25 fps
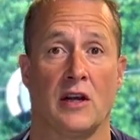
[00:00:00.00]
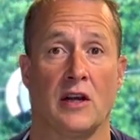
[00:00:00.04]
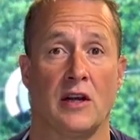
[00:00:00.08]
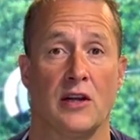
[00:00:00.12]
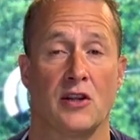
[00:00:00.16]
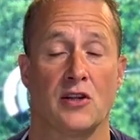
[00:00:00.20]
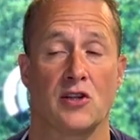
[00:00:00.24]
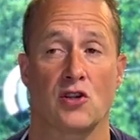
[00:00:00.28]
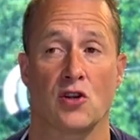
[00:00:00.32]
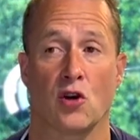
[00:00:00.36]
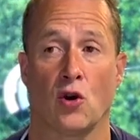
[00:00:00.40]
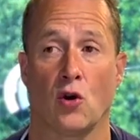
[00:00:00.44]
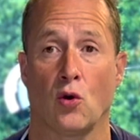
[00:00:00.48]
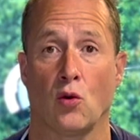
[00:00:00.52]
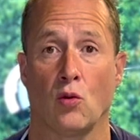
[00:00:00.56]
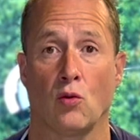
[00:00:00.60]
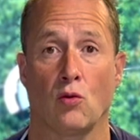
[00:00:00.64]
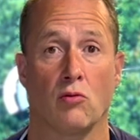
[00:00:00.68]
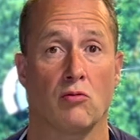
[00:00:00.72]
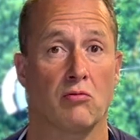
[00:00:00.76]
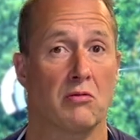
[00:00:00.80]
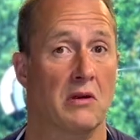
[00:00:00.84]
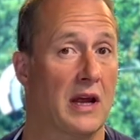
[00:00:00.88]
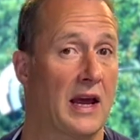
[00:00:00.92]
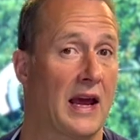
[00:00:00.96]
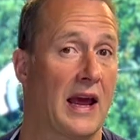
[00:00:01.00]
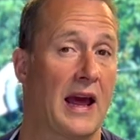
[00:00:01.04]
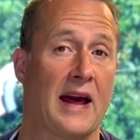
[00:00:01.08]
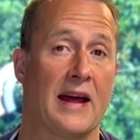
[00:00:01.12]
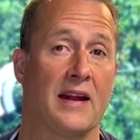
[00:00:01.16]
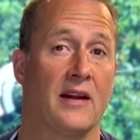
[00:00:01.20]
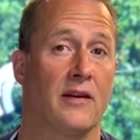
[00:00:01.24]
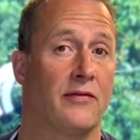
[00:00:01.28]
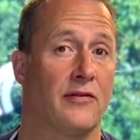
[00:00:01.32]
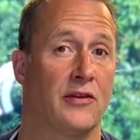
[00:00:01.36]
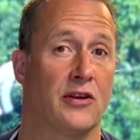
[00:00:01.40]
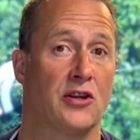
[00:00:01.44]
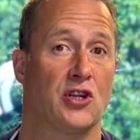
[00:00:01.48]
So canned
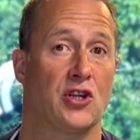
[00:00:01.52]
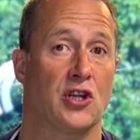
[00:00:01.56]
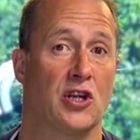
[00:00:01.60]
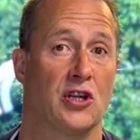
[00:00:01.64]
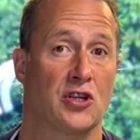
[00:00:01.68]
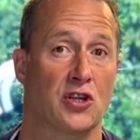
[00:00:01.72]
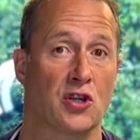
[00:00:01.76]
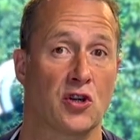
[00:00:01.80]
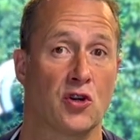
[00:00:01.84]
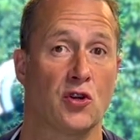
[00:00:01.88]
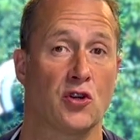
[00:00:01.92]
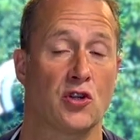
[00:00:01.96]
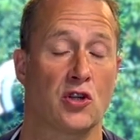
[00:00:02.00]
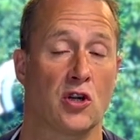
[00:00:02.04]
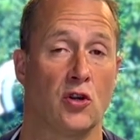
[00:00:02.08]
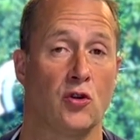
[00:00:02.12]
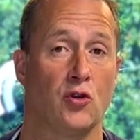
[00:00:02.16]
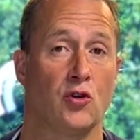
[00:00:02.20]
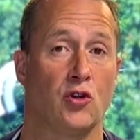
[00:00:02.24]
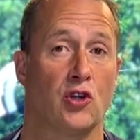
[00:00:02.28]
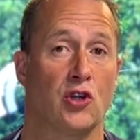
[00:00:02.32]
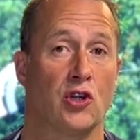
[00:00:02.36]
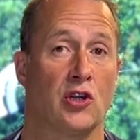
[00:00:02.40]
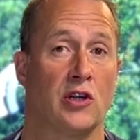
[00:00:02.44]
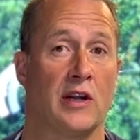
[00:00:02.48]
fish is a good solution.